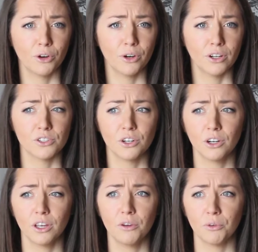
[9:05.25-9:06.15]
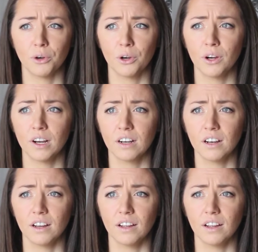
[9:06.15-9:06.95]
or assertive or